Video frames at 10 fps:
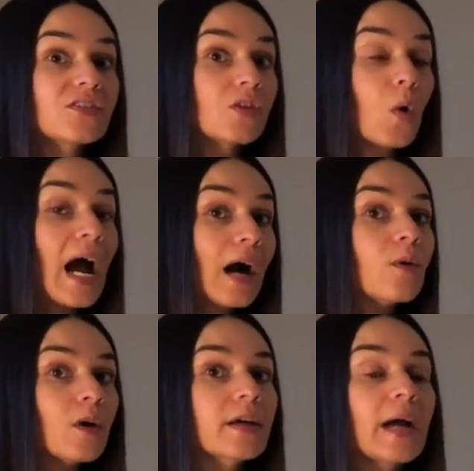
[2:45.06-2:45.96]
So
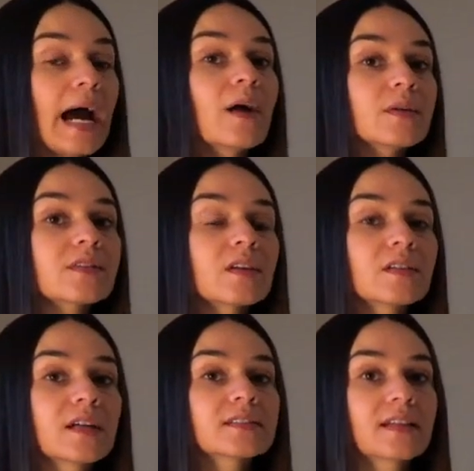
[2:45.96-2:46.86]
how is our
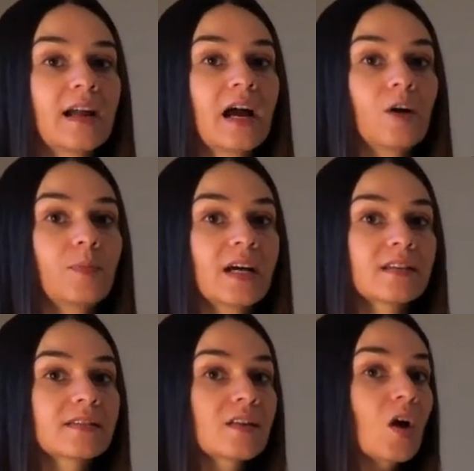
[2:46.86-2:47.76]
lungs gonna help
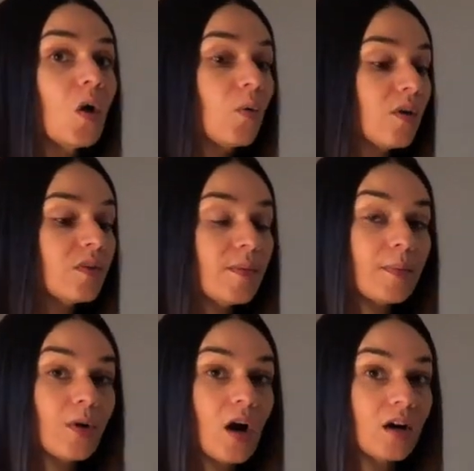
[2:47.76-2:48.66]
us? Well,
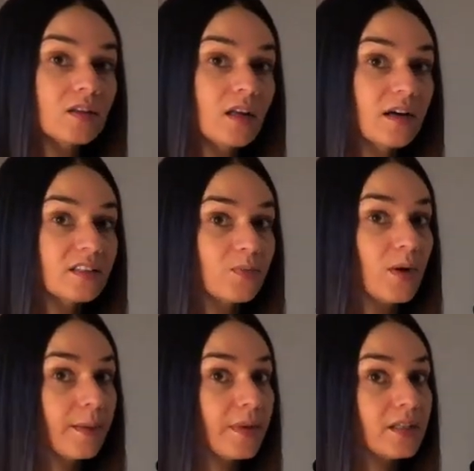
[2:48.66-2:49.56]
remember, our lungs
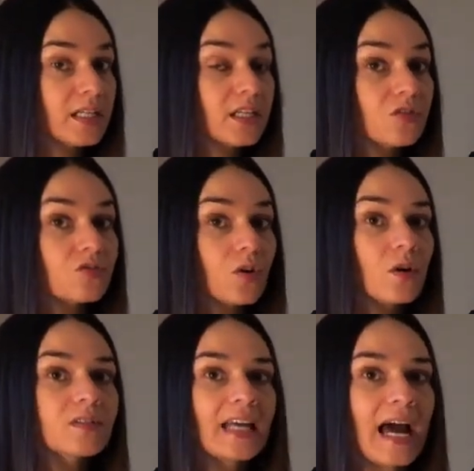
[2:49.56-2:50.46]
primarily
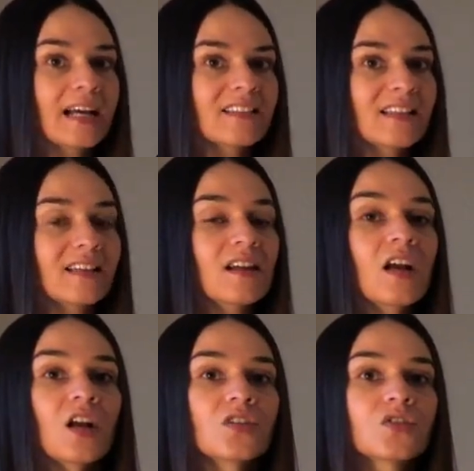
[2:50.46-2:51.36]
controls the acid.
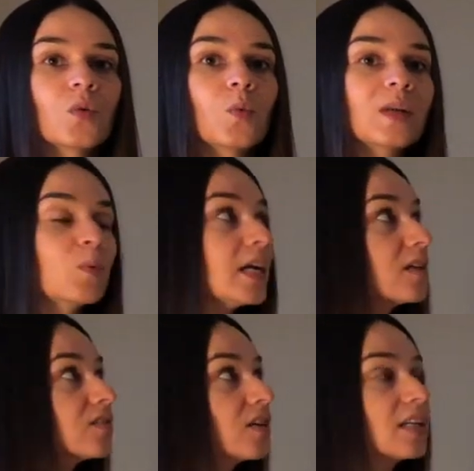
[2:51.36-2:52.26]
So when we
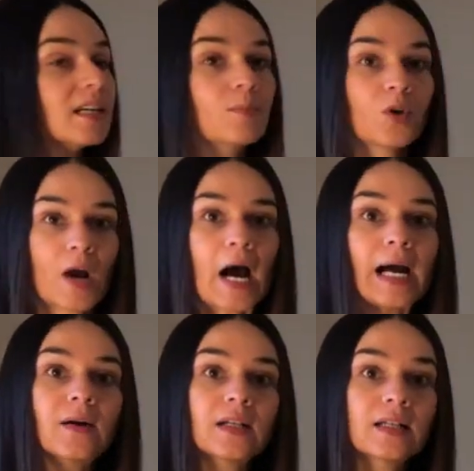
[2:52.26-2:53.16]
are starting to get more
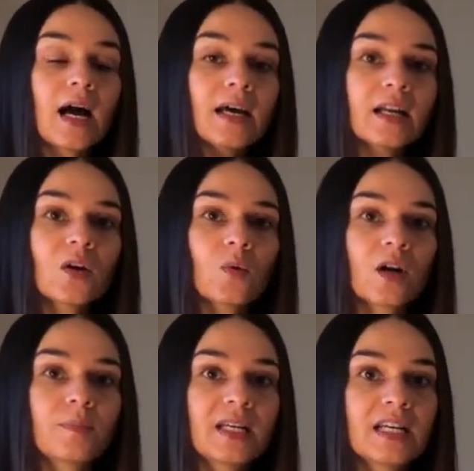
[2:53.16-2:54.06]
alkalotic, when
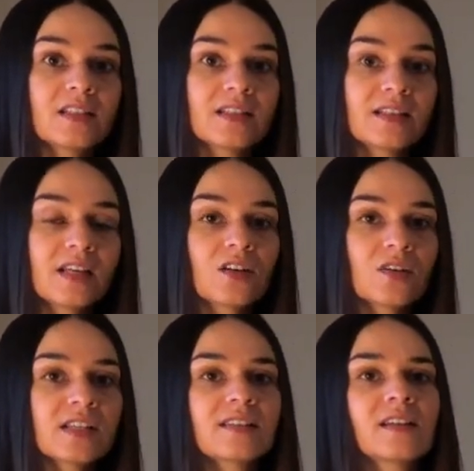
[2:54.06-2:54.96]
our pH is
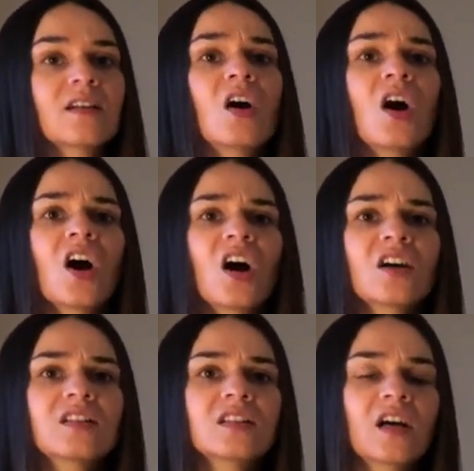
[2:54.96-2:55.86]
increasing,
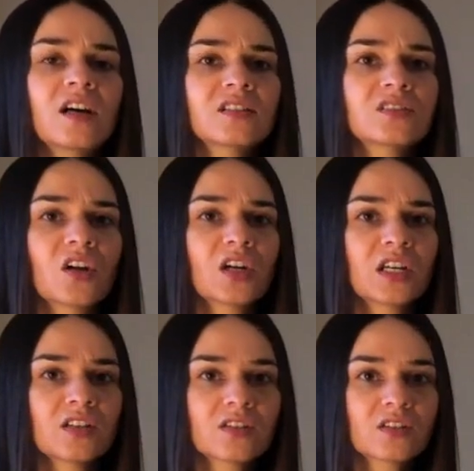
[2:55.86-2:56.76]
our lungs are
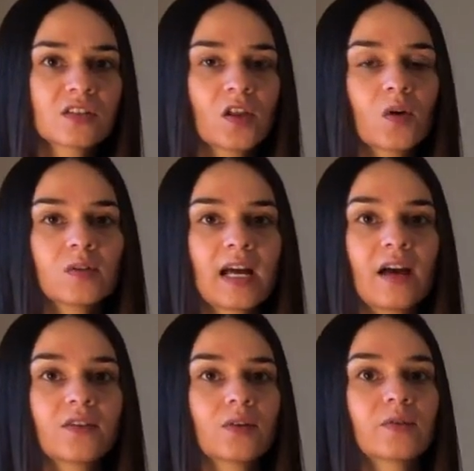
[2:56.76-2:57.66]
gonna slow
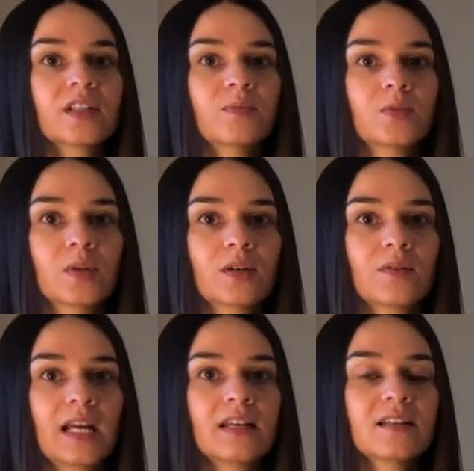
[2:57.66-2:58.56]
down their respiratory
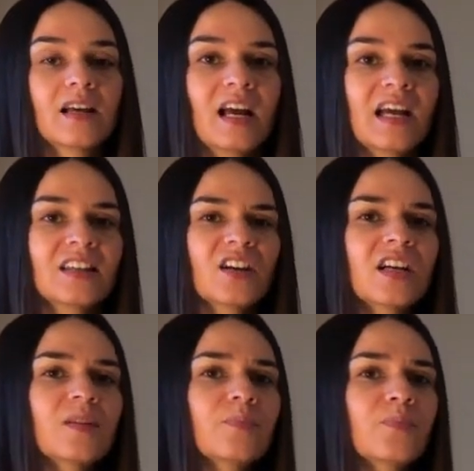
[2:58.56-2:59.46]
rate. They're
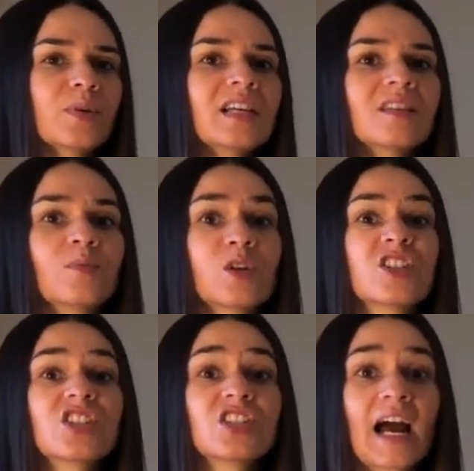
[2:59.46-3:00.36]
gonna breathe more
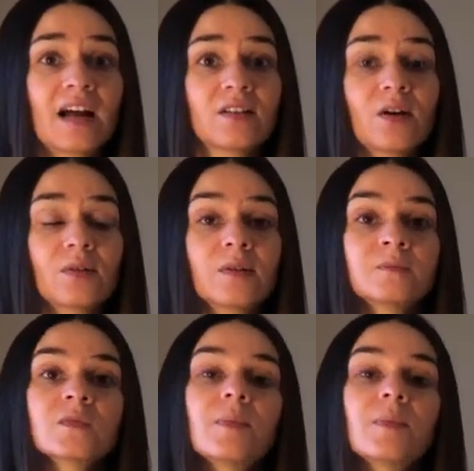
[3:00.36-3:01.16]
shallow,